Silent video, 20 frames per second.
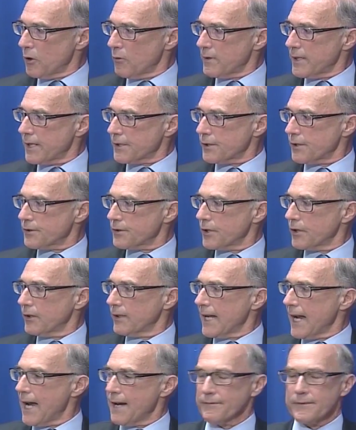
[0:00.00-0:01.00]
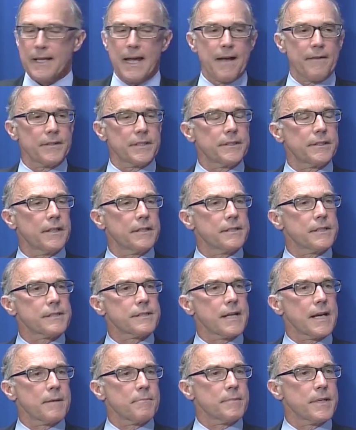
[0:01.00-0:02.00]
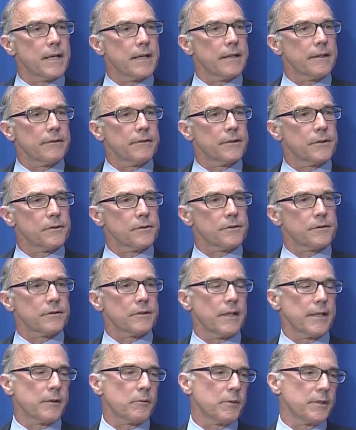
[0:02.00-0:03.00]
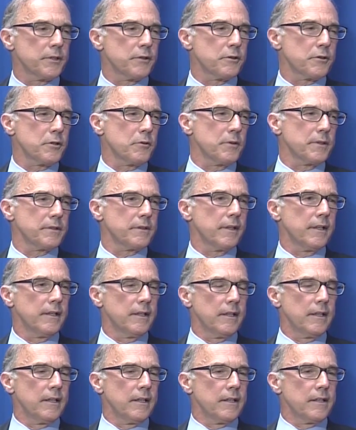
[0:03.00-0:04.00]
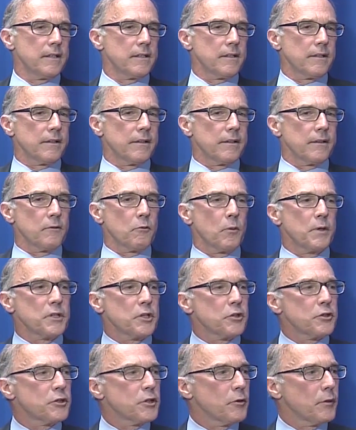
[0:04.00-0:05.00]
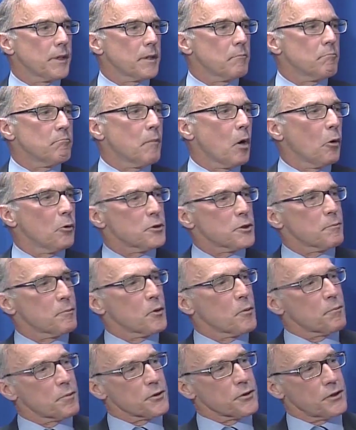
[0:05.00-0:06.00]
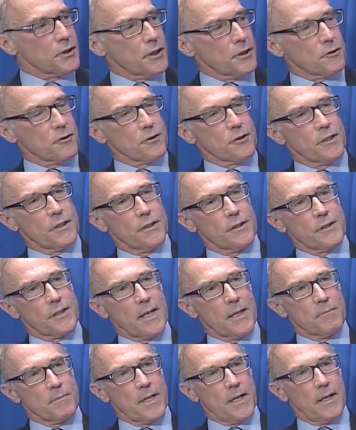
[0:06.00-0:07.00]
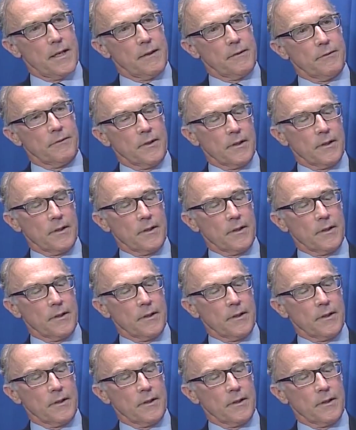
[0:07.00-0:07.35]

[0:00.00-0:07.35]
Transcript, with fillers: don't necessarily have to have it done the same day. There's like when you're doing when you're doing multiple procedures in the same day,